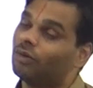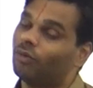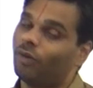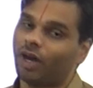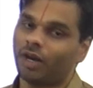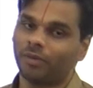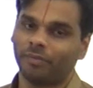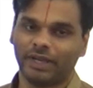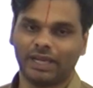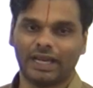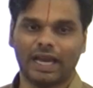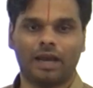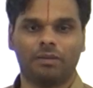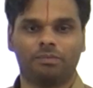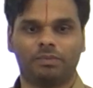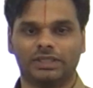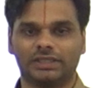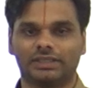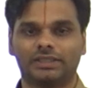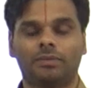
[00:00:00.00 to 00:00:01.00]
Warming
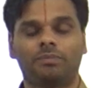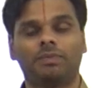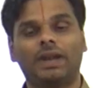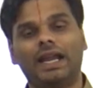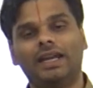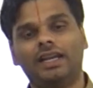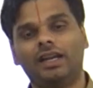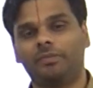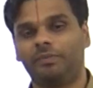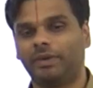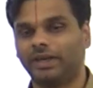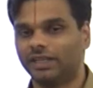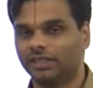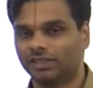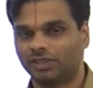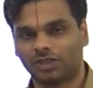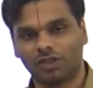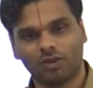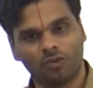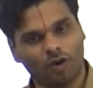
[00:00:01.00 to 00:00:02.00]
happens. The planet
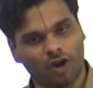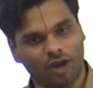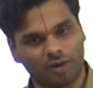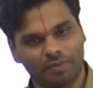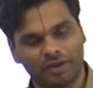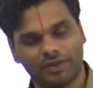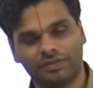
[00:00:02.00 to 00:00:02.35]
begins to warm.